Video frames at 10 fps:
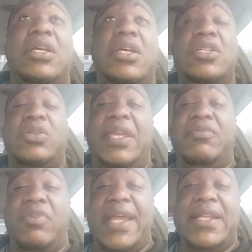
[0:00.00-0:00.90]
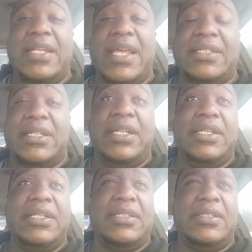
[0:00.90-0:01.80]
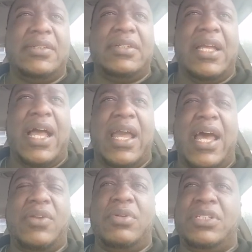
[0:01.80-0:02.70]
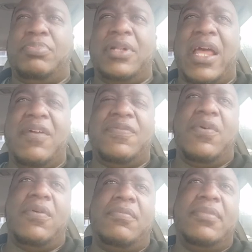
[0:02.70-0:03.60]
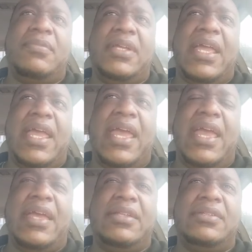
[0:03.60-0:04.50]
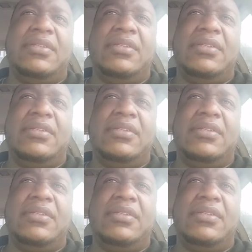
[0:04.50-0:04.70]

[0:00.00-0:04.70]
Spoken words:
So he ran down the escalators. I got onto the platform, and